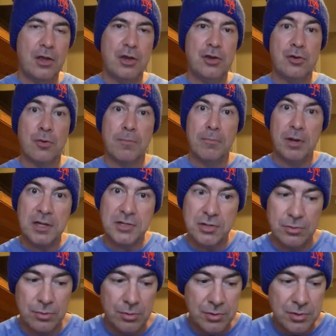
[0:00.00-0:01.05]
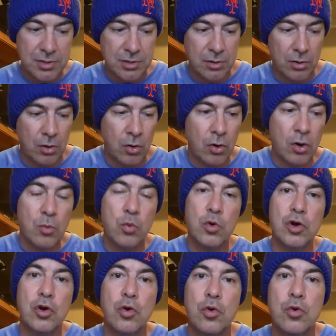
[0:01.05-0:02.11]
your muscles are
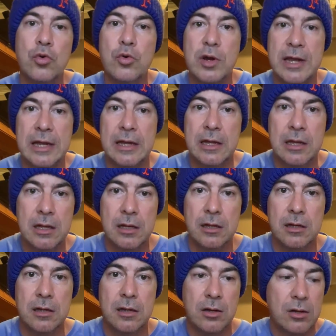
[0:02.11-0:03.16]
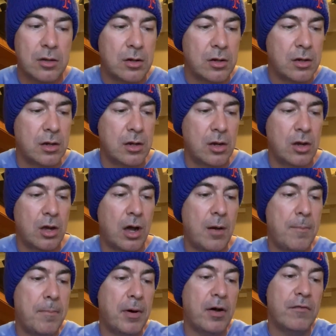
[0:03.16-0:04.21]
recruiting
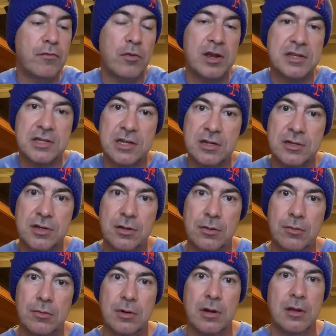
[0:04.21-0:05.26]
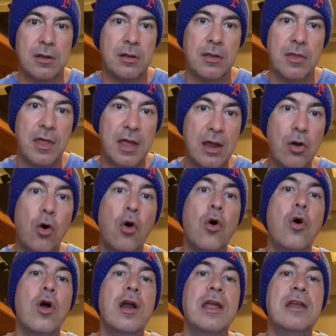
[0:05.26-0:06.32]
above resting tone they
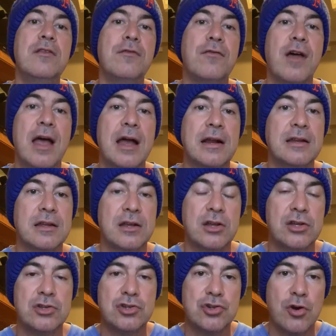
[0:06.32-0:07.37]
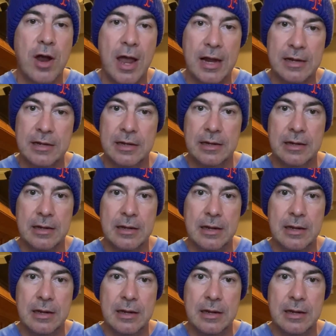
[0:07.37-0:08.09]
are in fact contracting.